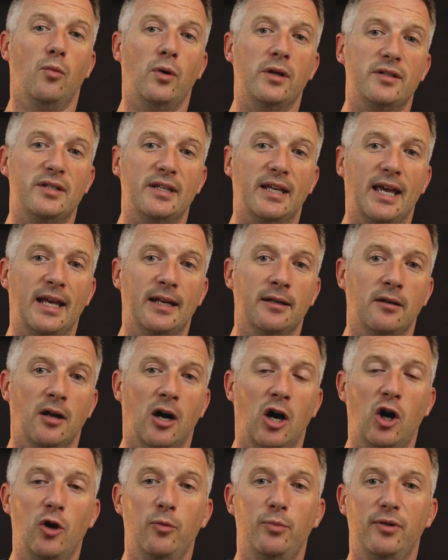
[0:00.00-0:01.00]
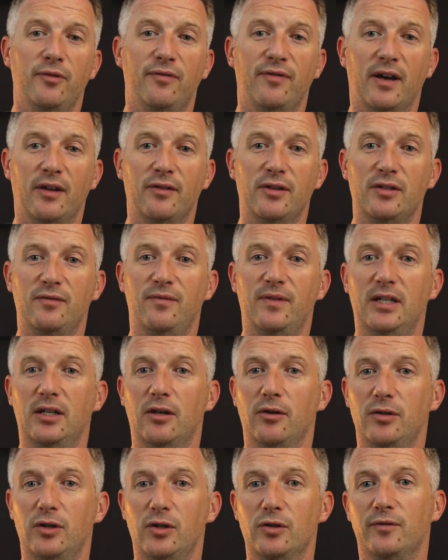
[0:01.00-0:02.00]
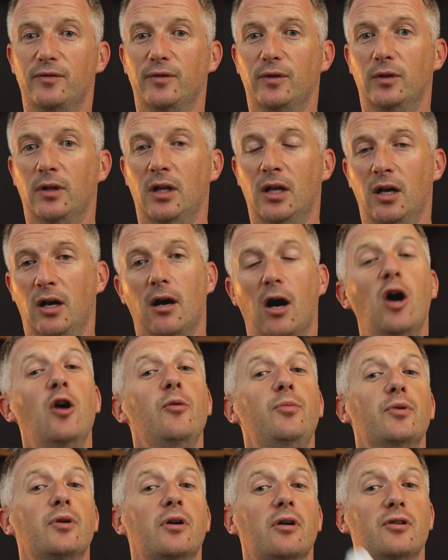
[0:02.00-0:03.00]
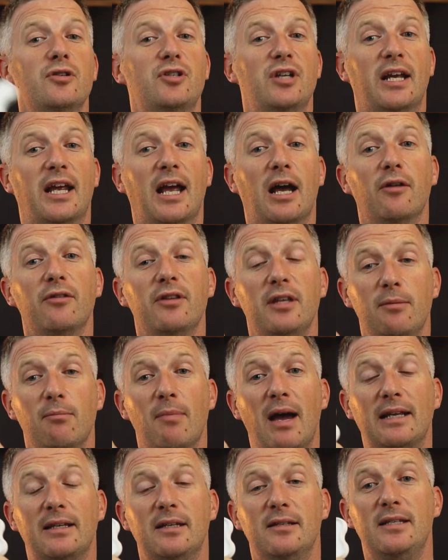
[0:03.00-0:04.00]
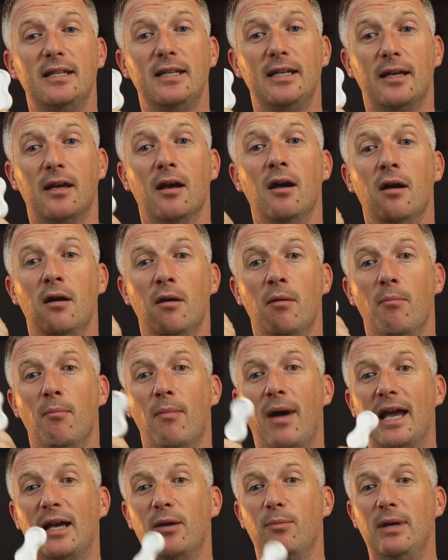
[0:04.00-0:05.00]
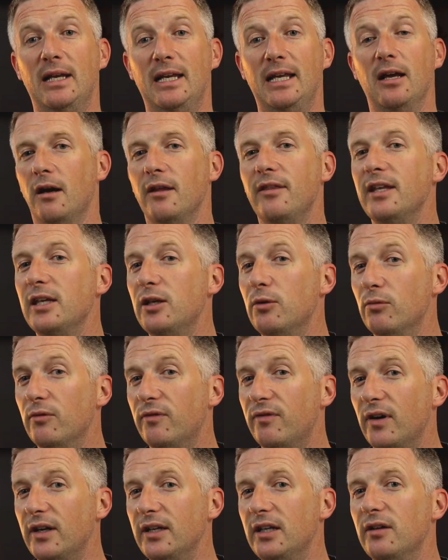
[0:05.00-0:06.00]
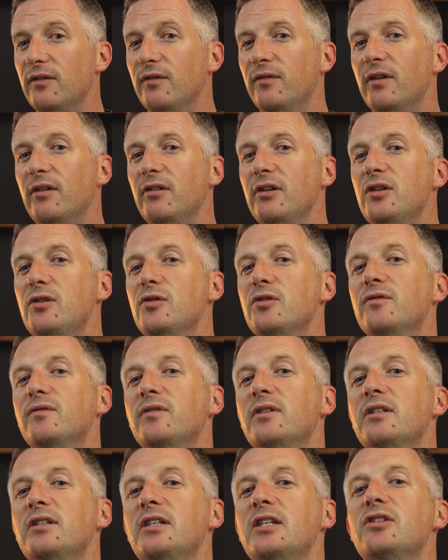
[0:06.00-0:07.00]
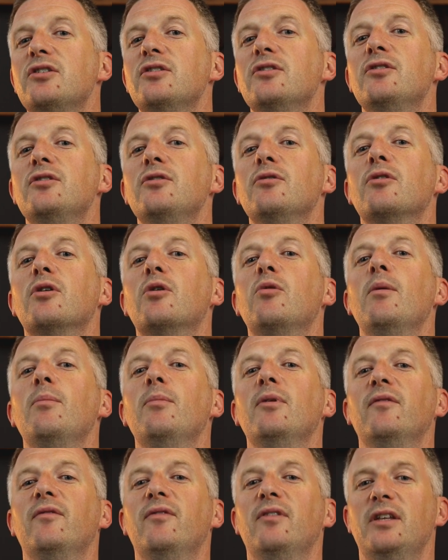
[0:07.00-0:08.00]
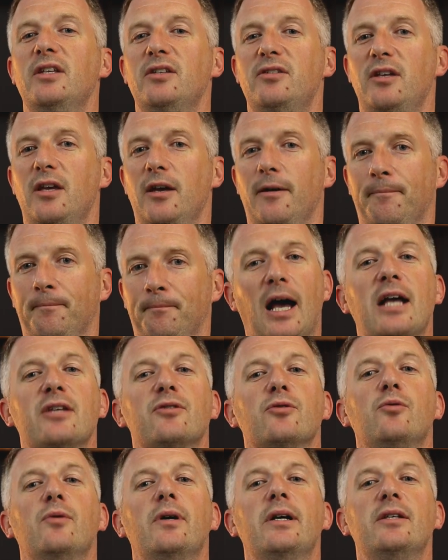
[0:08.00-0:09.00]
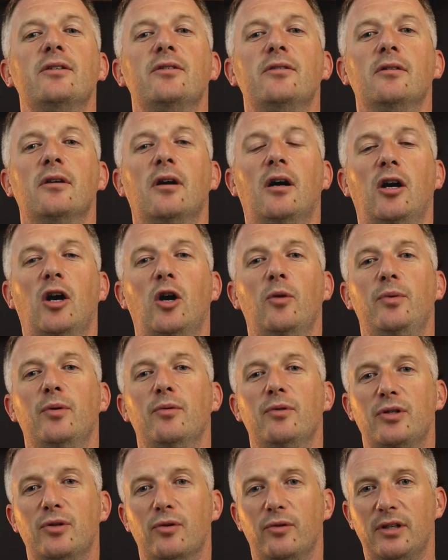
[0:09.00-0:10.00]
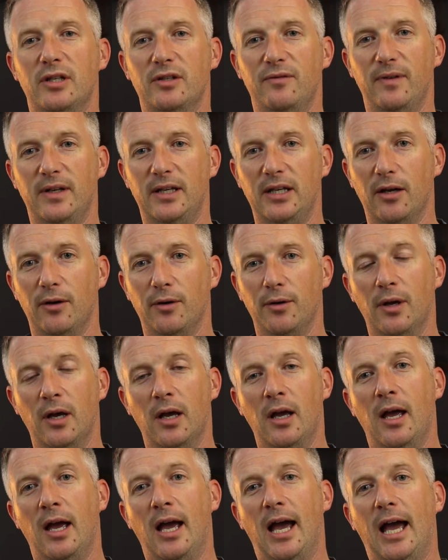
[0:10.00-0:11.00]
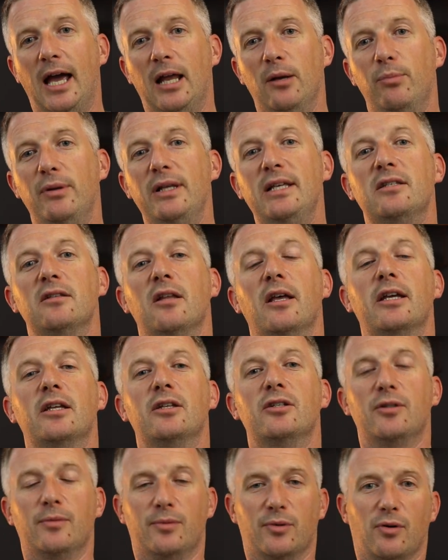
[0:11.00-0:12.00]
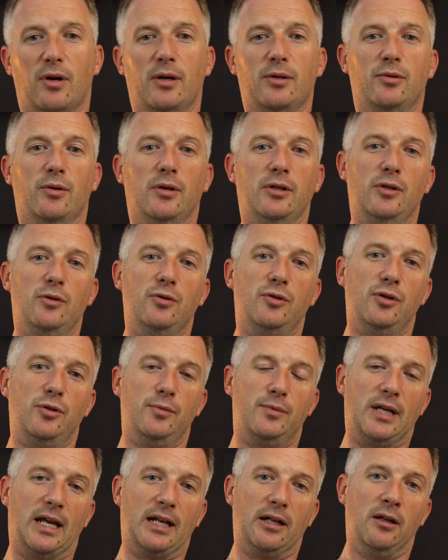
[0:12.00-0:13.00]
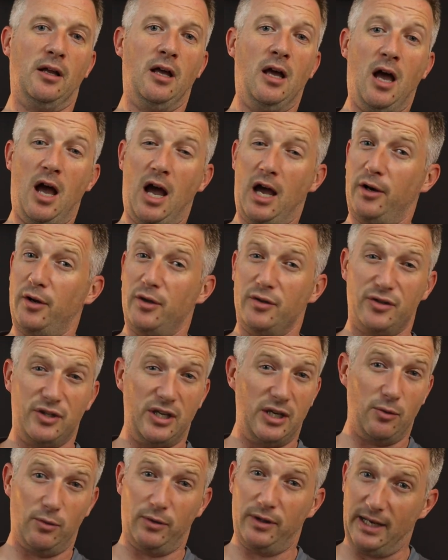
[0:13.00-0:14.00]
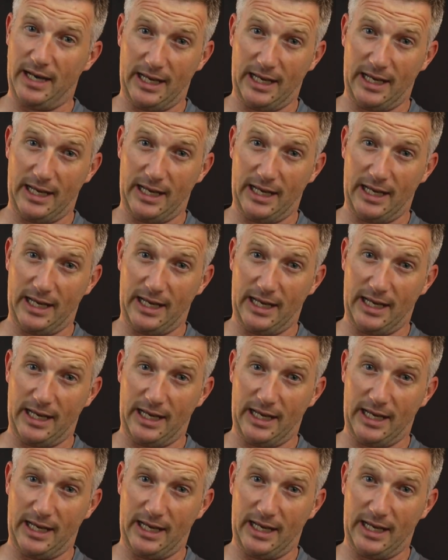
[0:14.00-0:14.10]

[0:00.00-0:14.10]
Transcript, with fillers: Once again, I hope you found this video useful. I hope you'll go and check out the Magnetique Mag Mini. I think you will find it a very useful addition to your equipment for this year. As always, I hope you enjoyed this video and please like and subscribe to our YouTube channel and I'll see you on the